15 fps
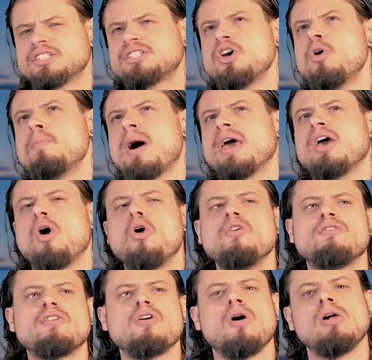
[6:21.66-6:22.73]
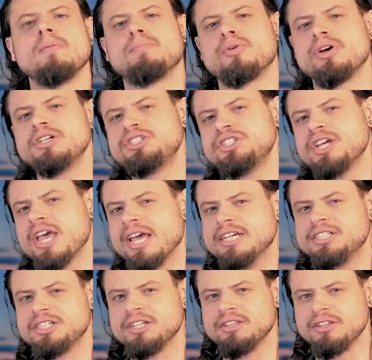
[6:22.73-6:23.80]
so my overall
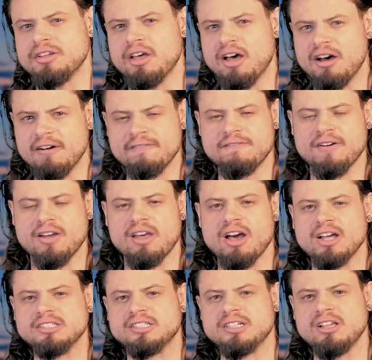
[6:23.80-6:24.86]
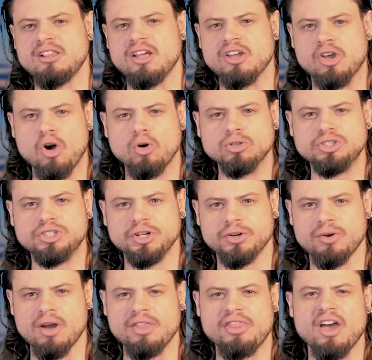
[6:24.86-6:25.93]
appreciation of Godzilla,
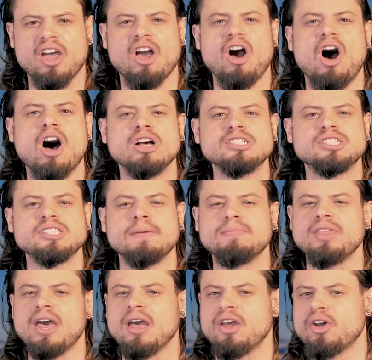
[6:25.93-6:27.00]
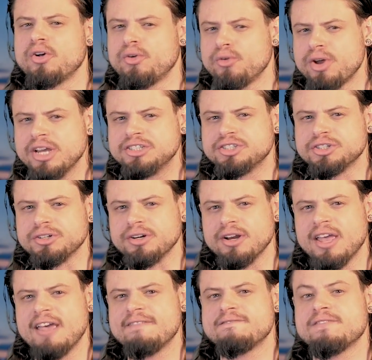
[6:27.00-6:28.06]
Gojira, the concept, that
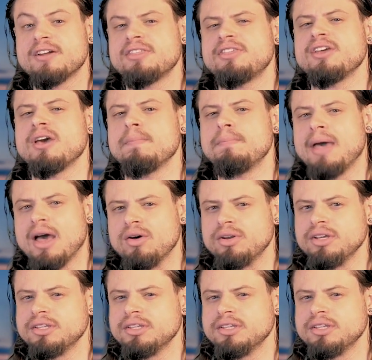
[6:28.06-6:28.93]
creature, everything about